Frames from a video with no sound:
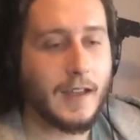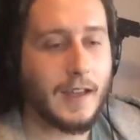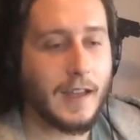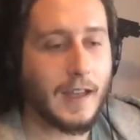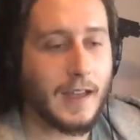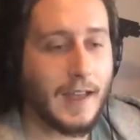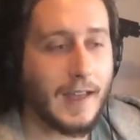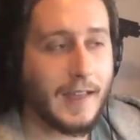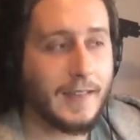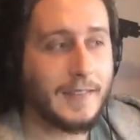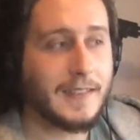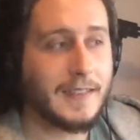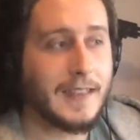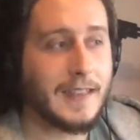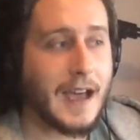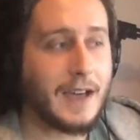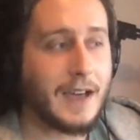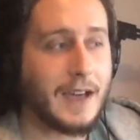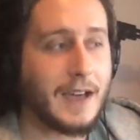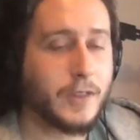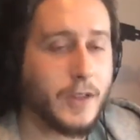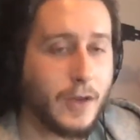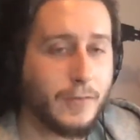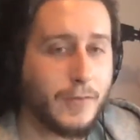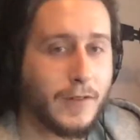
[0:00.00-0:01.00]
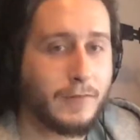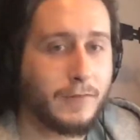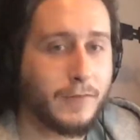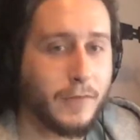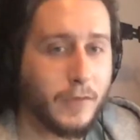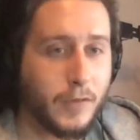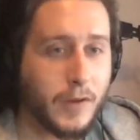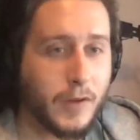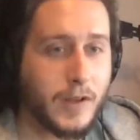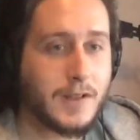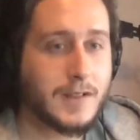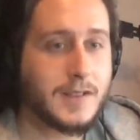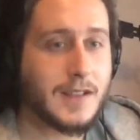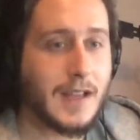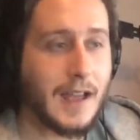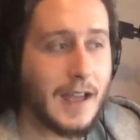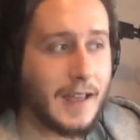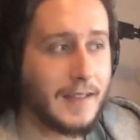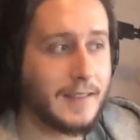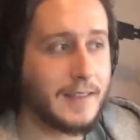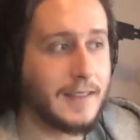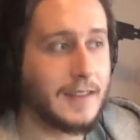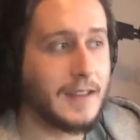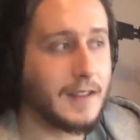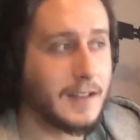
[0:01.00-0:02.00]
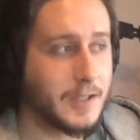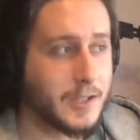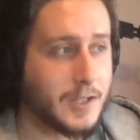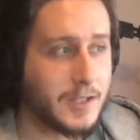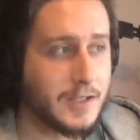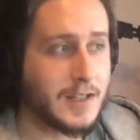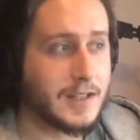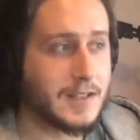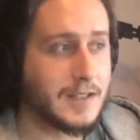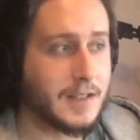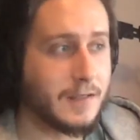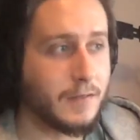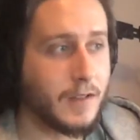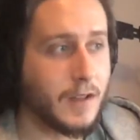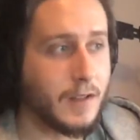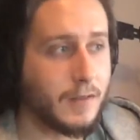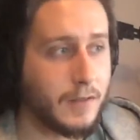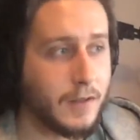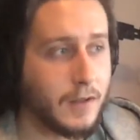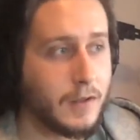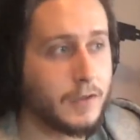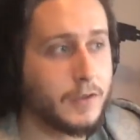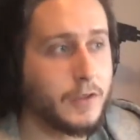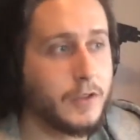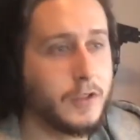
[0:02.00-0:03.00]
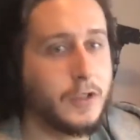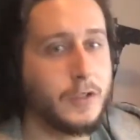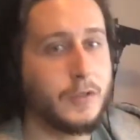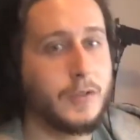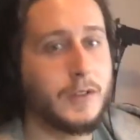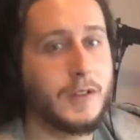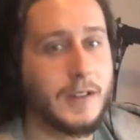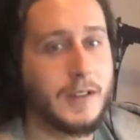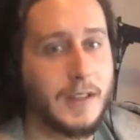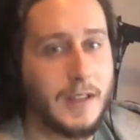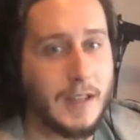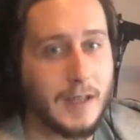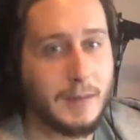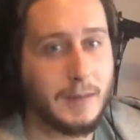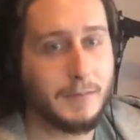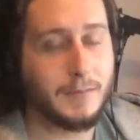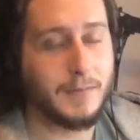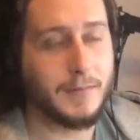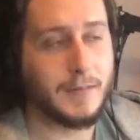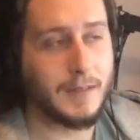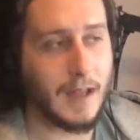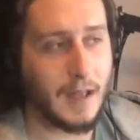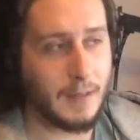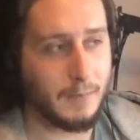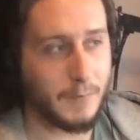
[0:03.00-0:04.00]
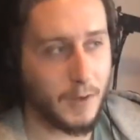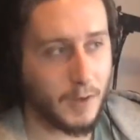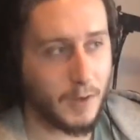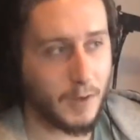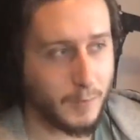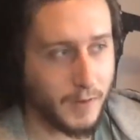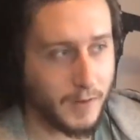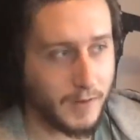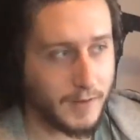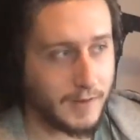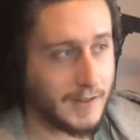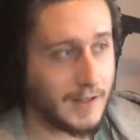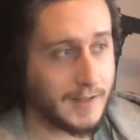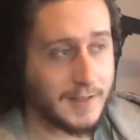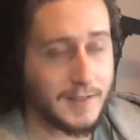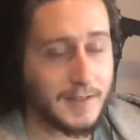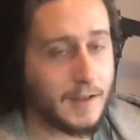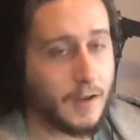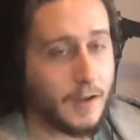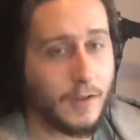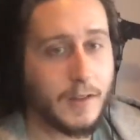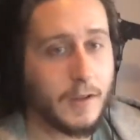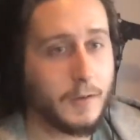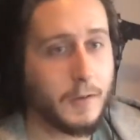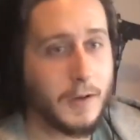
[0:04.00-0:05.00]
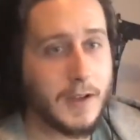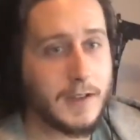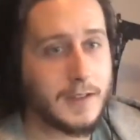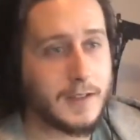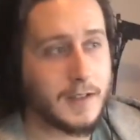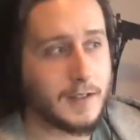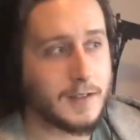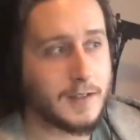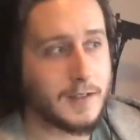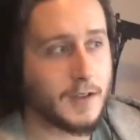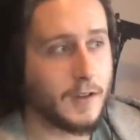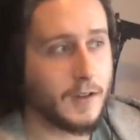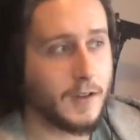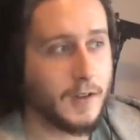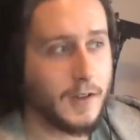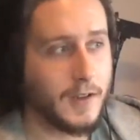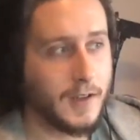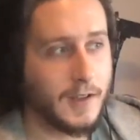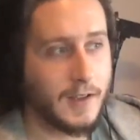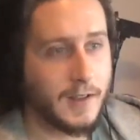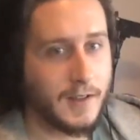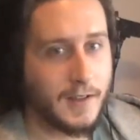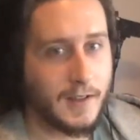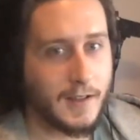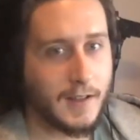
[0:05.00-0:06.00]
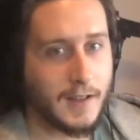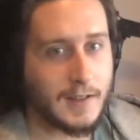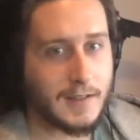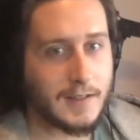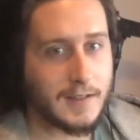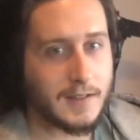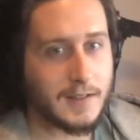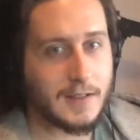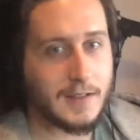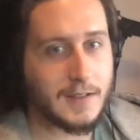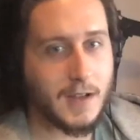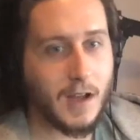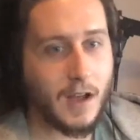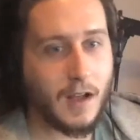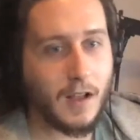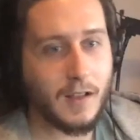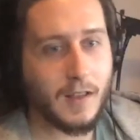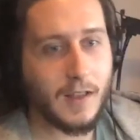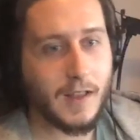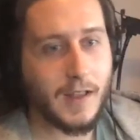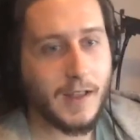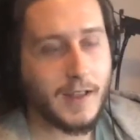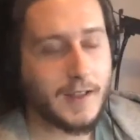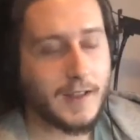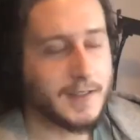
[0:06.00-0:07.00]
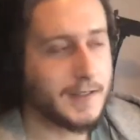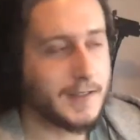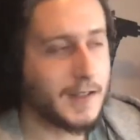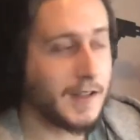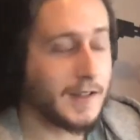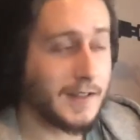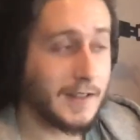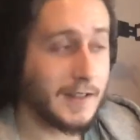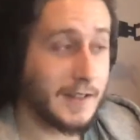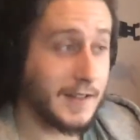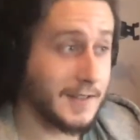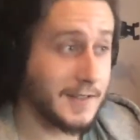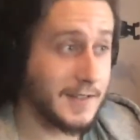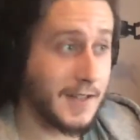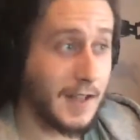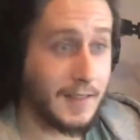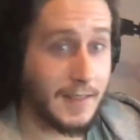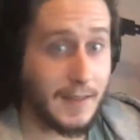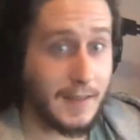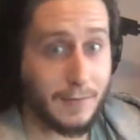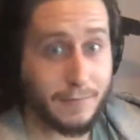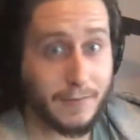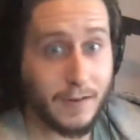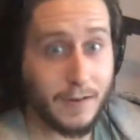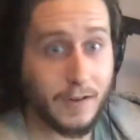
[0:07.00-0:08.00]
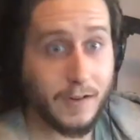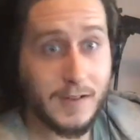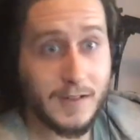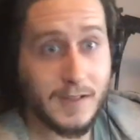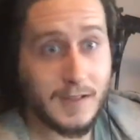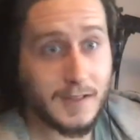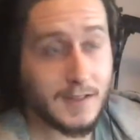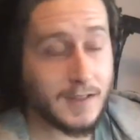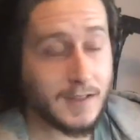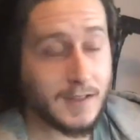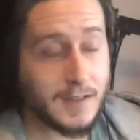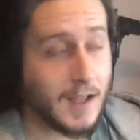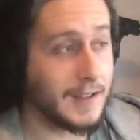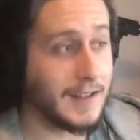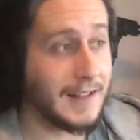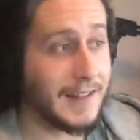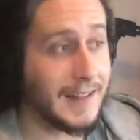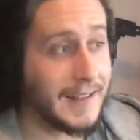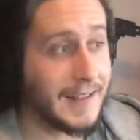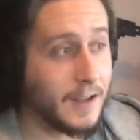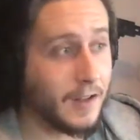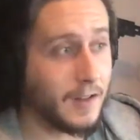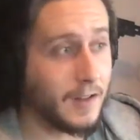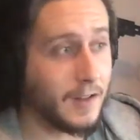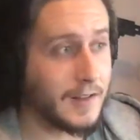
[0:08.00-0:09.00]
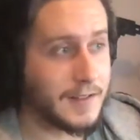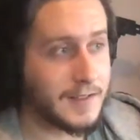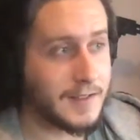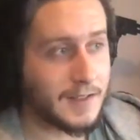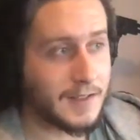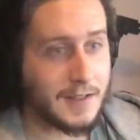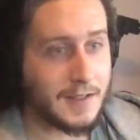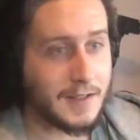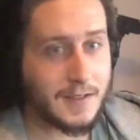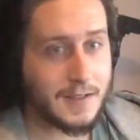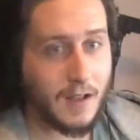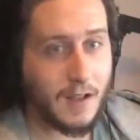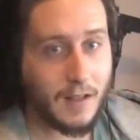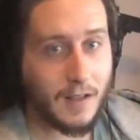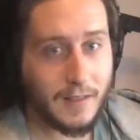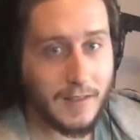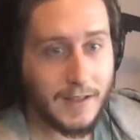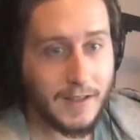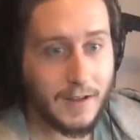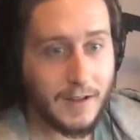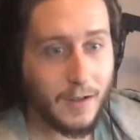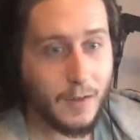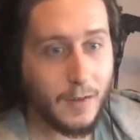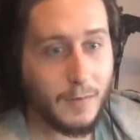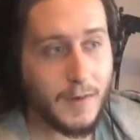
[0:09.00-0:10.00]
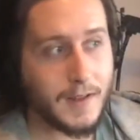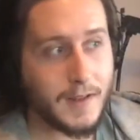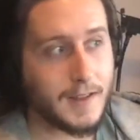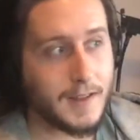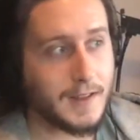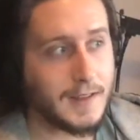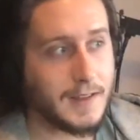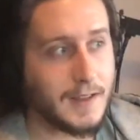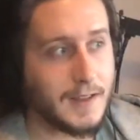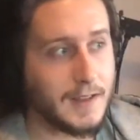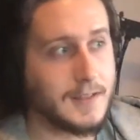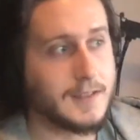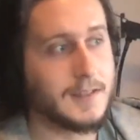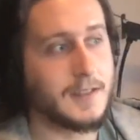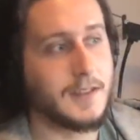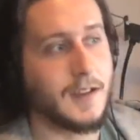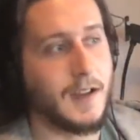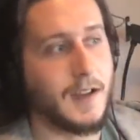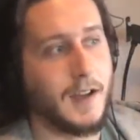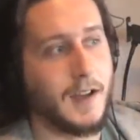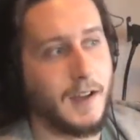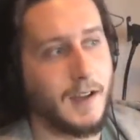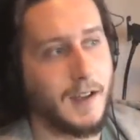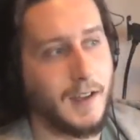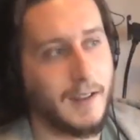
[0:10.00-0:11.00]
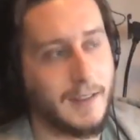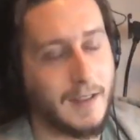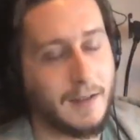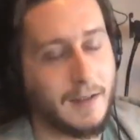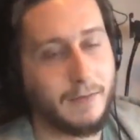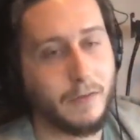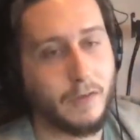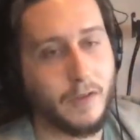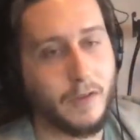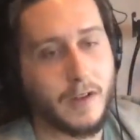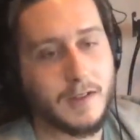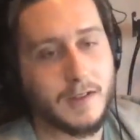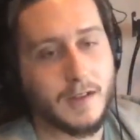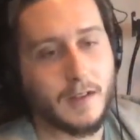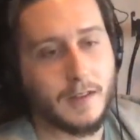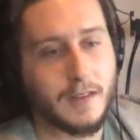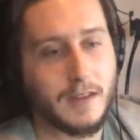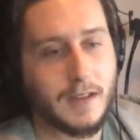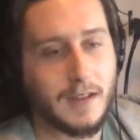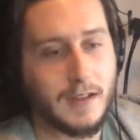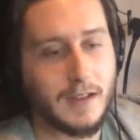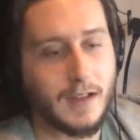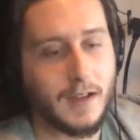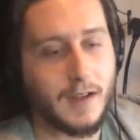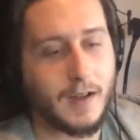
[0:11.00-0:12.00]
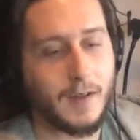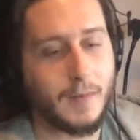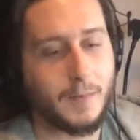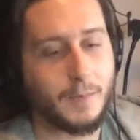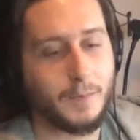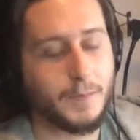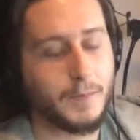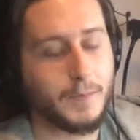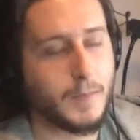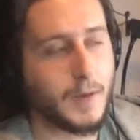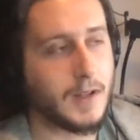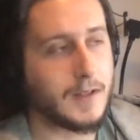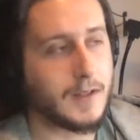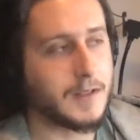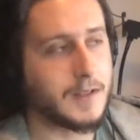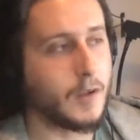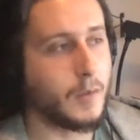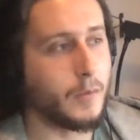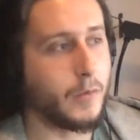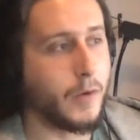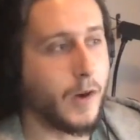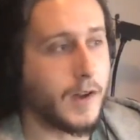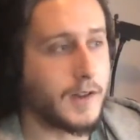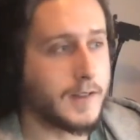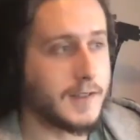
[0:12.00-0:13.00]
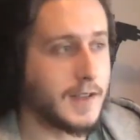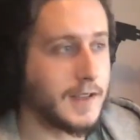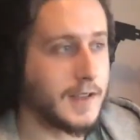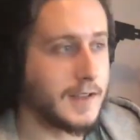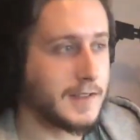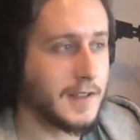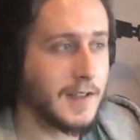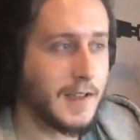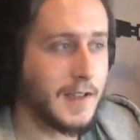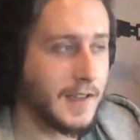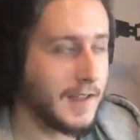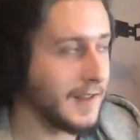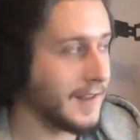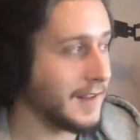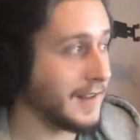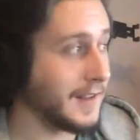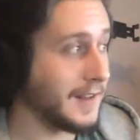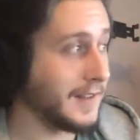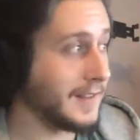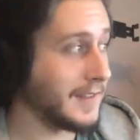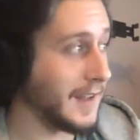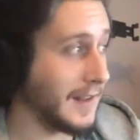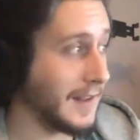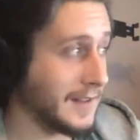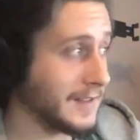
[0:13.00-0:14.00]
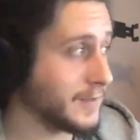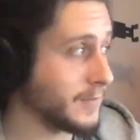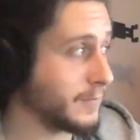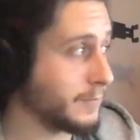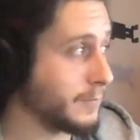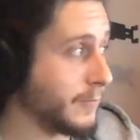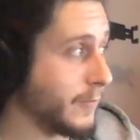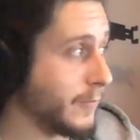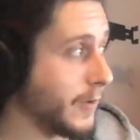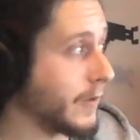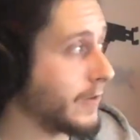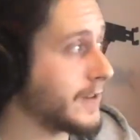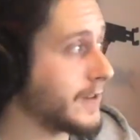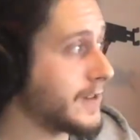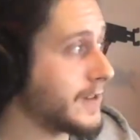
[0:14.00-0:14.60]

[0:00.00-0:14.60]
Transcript: and they have enough influence at the legislative level to keep that monopoly. That's the only reason. So it's not nefarious. It's not illegal. It's all legal, but it's an influence on the political process that is very